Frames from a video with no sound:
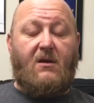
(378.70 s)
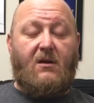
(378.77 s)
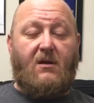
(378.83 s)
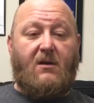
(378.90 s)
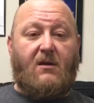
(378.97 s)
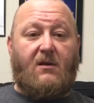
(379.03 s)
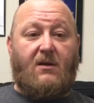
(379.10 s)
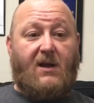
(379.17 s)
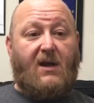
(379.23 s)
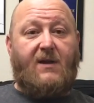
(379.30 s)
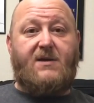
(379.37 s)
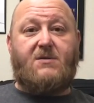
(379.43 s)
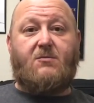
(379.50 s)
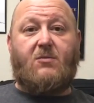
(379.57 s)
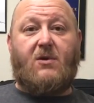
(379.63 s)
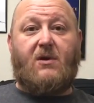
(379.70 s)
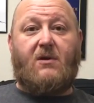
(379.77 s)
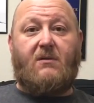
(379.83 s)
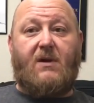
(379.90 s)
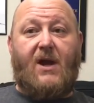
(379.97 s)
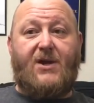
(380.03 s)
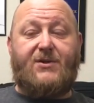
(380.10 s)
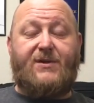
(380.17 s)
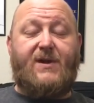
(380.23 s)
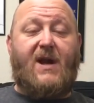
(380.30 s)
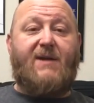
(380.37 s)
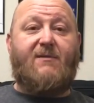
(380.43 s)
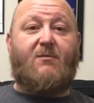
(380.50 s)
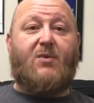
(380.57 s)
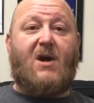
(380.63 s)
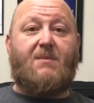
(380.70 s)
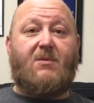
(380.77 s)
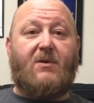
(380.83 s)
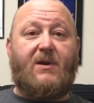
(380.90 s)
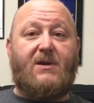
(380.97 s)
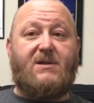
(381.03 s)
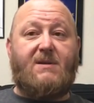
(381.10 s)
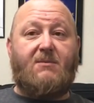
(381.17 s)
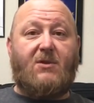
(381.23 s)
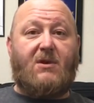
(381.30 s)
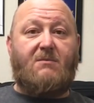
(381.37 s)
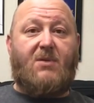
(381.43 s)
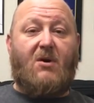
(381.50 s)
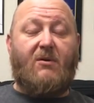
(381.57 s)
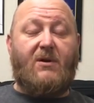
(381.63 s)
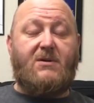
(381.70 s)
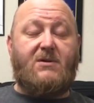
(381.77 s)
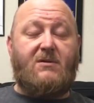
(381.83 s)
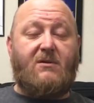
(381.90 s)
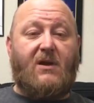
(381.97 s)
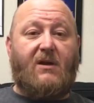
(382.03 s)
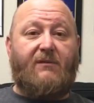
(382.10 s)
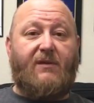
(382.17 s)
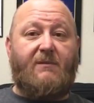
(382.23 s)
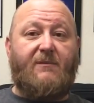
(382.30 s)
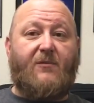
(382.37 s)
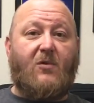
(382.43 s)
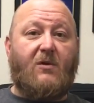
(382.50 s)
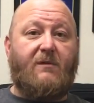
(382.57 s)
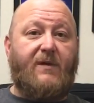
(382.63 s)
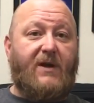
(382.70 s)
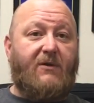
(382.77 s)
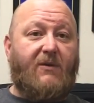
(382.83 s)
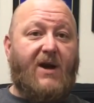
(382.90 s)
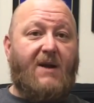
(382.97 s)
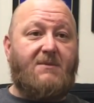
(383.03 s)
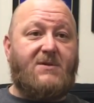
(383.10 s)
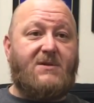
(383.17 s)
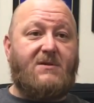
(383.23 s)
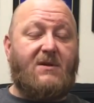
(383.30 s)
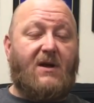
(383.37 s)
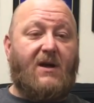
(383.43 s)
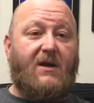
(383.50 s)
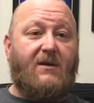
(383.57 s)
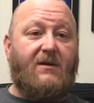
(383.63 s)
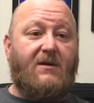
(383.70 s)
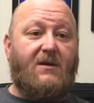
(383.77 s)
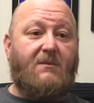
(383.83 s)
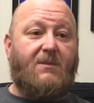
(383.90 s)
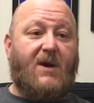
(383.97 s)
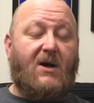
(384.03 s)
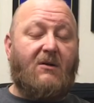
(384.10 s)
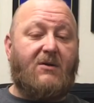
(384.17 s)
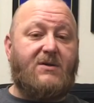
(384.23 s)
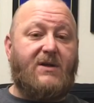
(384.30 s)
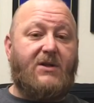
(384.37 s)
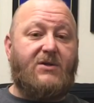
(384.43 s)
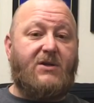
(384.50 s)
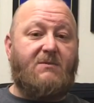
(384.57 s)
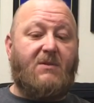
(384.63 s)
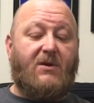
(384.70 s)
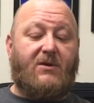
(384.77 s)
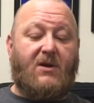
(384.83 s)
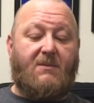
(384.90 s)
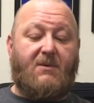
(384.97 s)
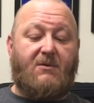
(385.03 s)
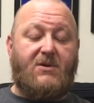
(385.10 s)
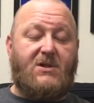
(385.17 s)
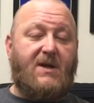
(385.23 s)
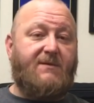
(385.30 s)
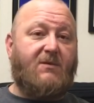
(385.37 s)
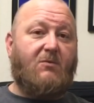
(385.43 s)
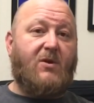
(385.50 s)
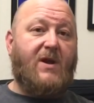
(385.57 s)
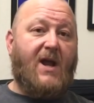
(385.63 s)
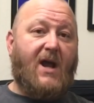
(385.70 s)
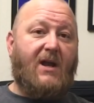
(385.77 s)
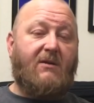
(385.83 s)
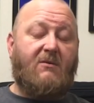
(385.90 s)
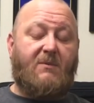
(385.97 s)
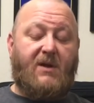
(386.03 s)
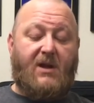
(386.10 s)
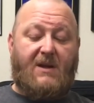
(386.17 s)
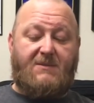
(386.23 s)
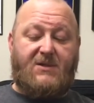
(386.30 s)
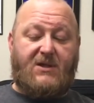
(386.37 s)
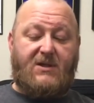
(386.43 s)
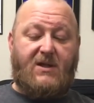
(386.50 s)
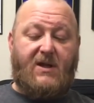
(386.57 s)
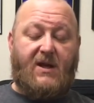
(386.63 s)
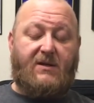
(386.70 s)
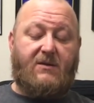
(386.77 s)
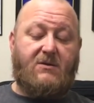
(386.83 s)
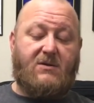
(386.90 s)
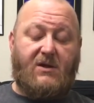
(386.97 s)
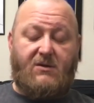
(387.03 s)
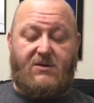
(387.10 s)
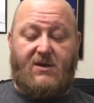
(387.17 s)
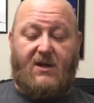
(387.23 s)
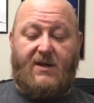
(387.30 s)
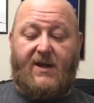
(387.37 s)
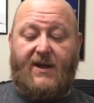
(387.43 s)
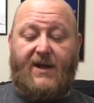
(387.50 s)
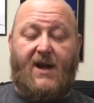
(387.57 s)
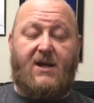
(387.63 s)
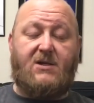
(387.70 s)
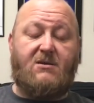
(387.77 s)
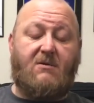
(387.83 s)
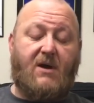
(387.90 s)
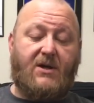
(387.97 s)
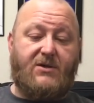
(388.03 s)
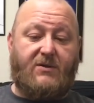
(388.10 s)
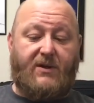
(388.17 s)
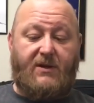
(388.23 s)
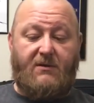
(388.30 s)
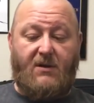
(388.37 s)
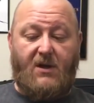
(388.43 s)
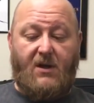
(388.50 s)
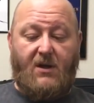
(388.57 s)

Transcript: A lot of these were actually not even properly assembled components. You would have M4 feed ramps on the barrel extension, but the upper receiver would not. It would be an M16A2. So you saw a lot of guys who actually